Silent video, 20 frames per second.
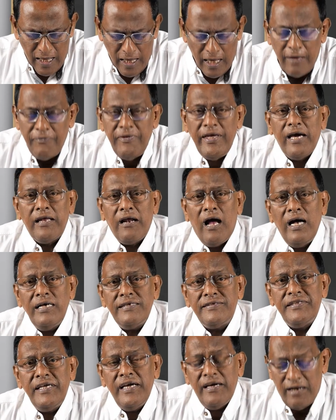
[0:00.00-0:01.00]
they
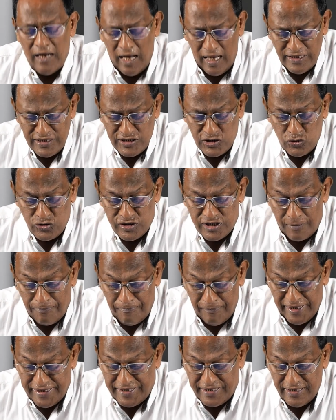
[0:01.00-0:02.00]
are asked to
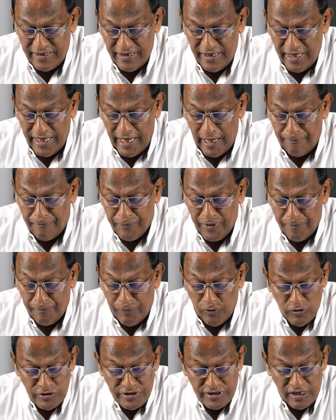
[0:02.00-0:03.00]
submit a
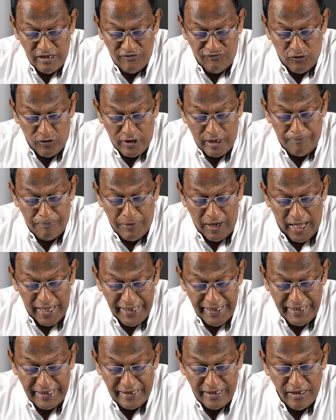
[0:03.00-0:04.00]
proposal for
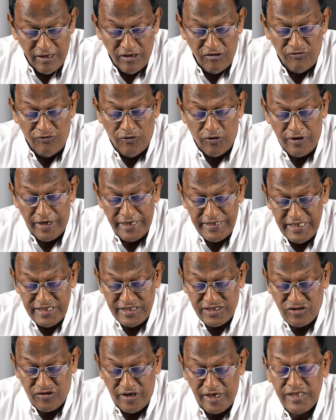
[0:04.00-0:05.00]
applying for
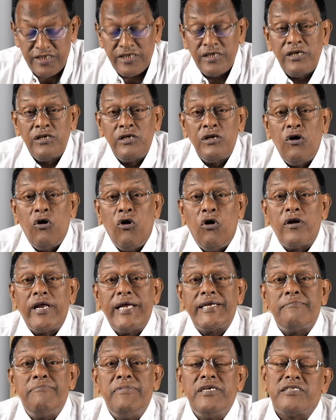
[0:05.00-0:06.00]
registration or
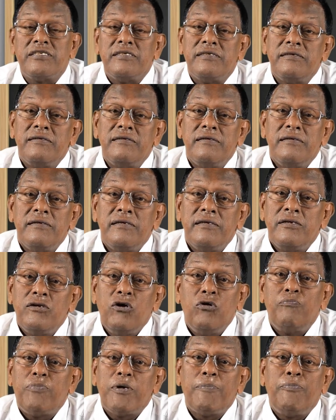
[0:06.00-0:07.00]
admission.
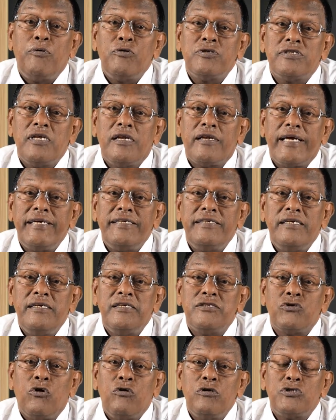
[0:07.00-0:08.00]
Now, proposal writing
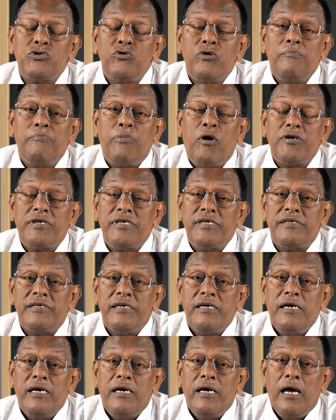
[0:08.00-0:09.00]
is also important
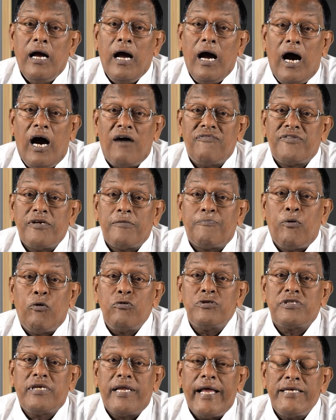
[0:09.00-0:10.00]
after
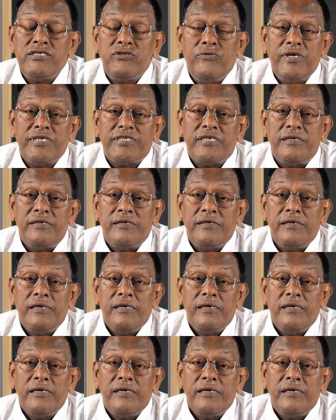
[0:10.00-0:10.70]
post-graduation.